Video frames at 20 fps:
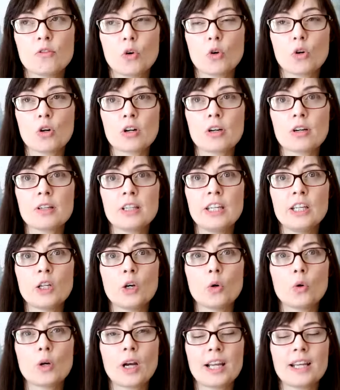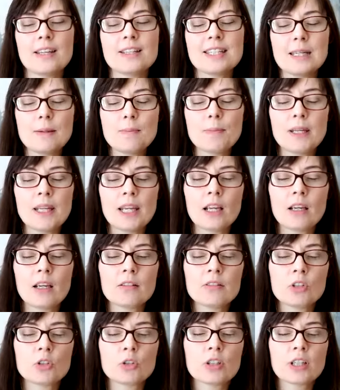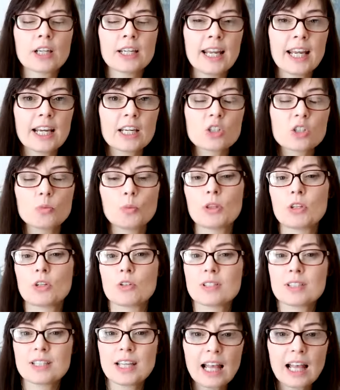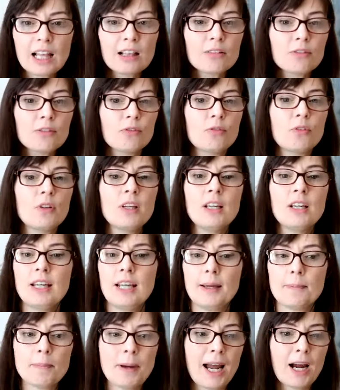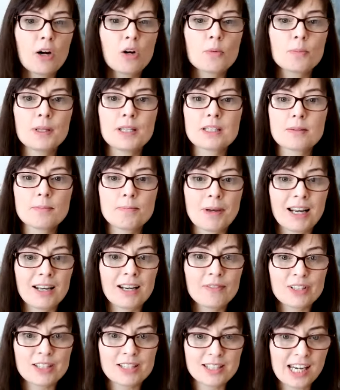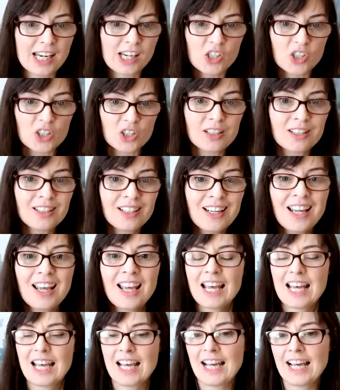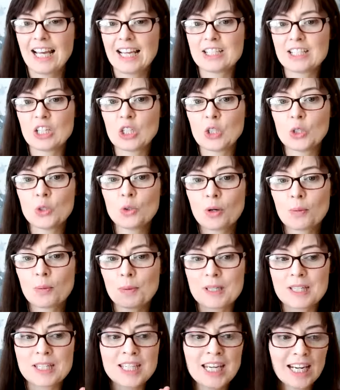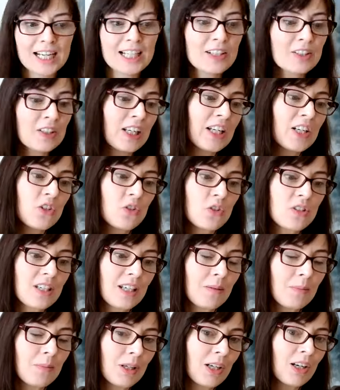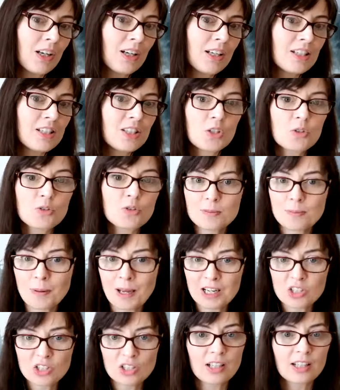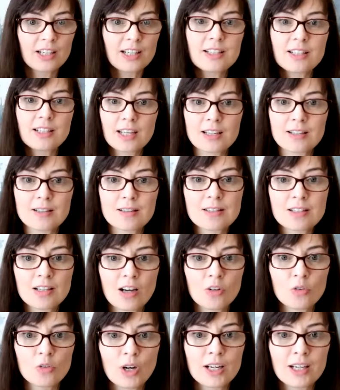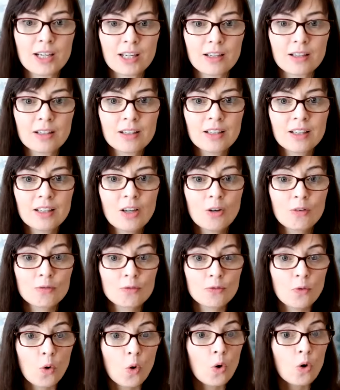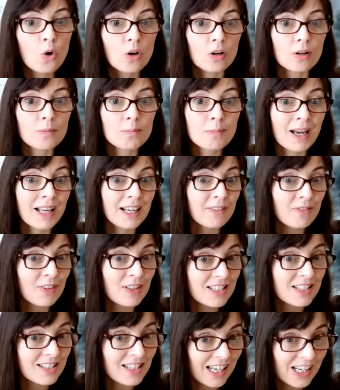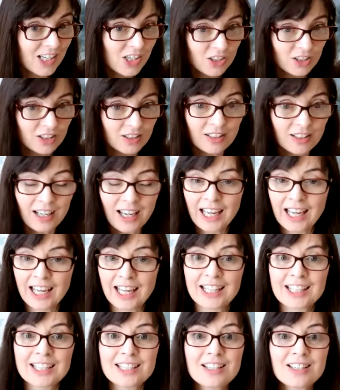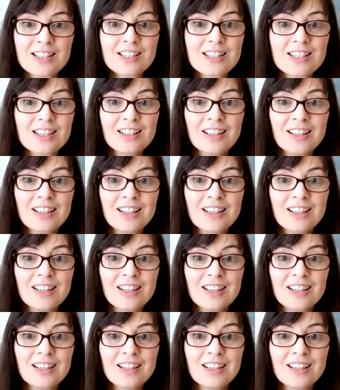for, you know, kind of deepening your connection with yourself, empowerment, manifestation. And you are particularly interesting because you specialize in songwriting for manifestation and